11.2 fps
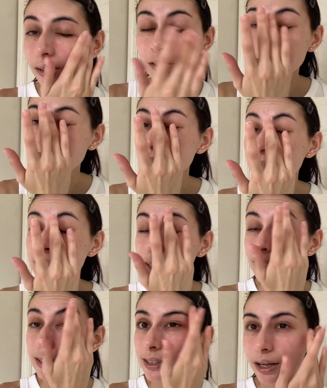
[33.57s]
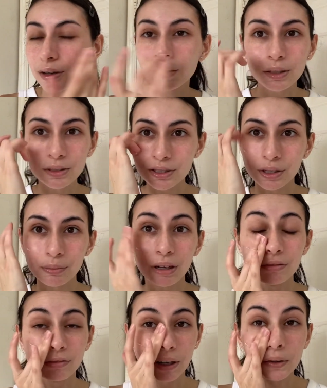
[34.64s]
Also, the sun is out, and so my
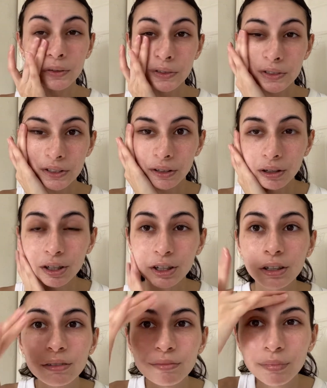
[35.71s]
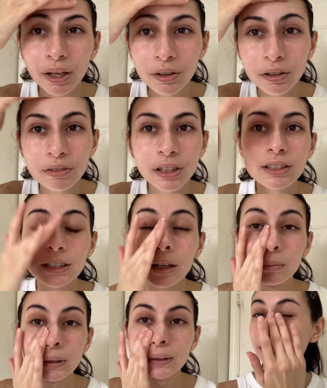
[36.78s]
freckles are, I don't know if you can tell,
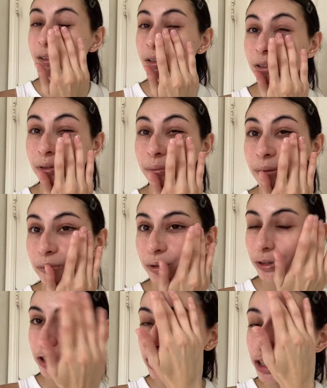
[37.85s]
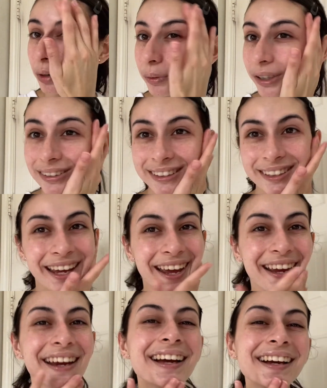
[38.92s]
but they're a little bit more showy today.